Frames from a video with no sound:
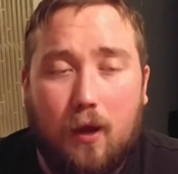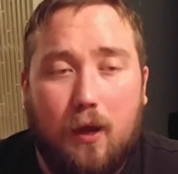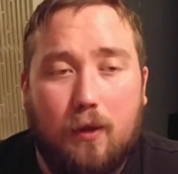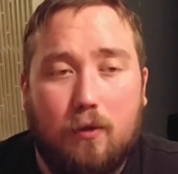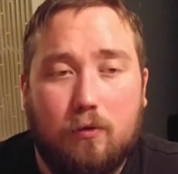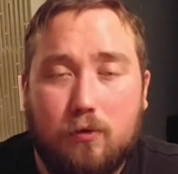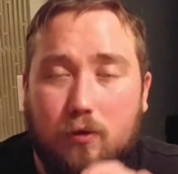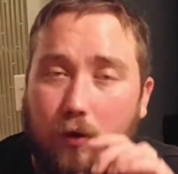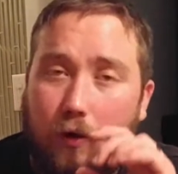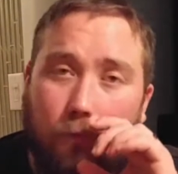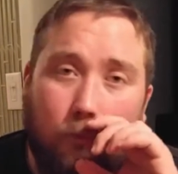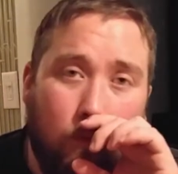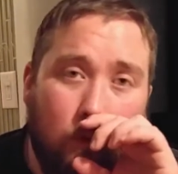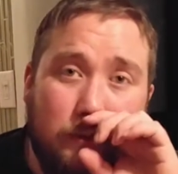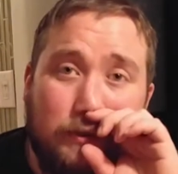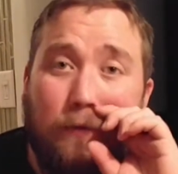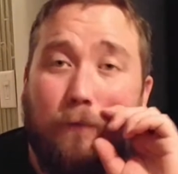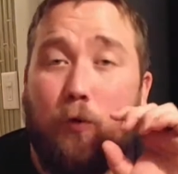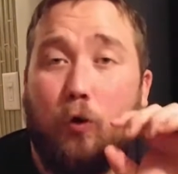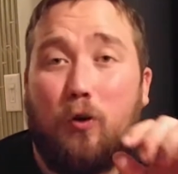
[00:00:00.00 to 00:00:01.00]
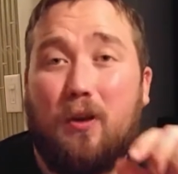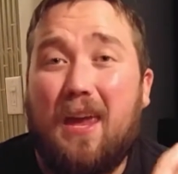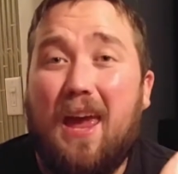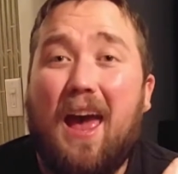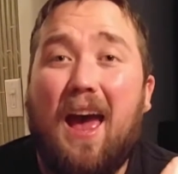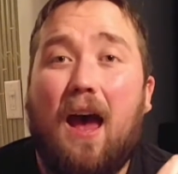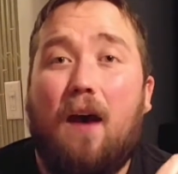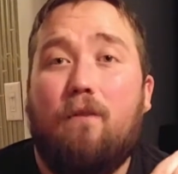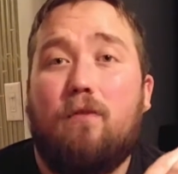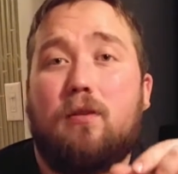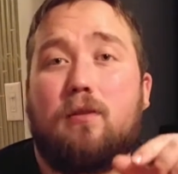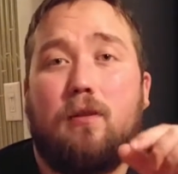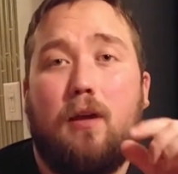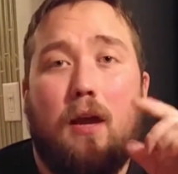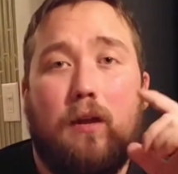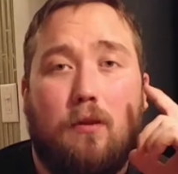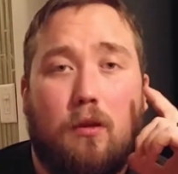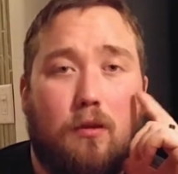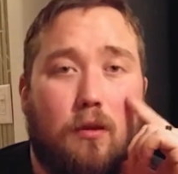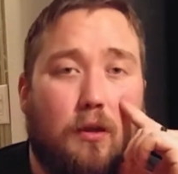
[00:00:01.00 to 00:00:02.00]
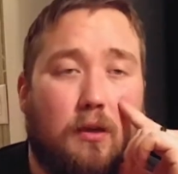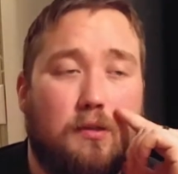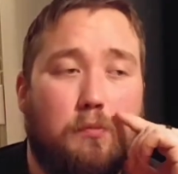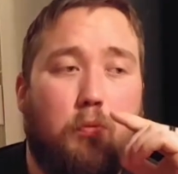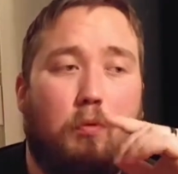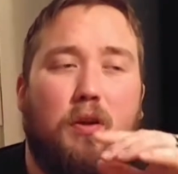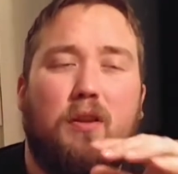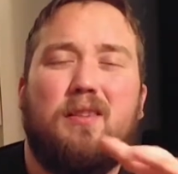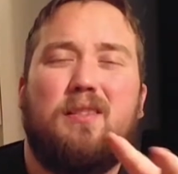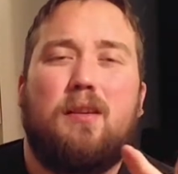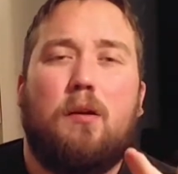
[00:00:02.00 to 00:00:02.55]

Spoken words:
and the circumference of your calves at the thickest point.